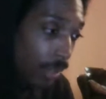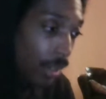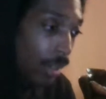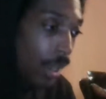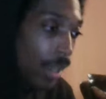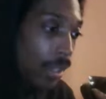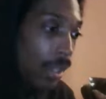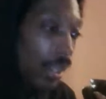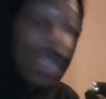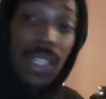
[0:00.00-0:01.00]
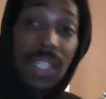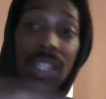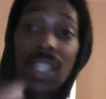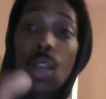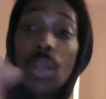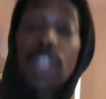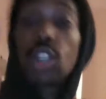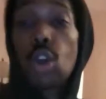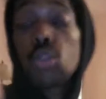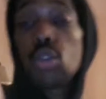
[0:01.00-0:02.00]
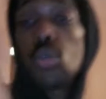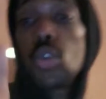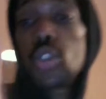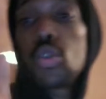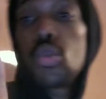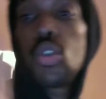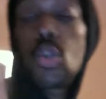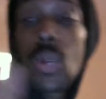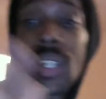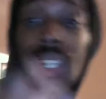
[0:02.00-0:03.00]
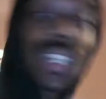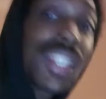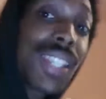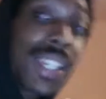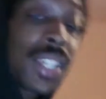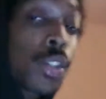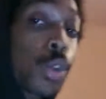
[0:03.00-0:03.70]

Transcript: Like, and again, though, it go to what you're doing. And again, the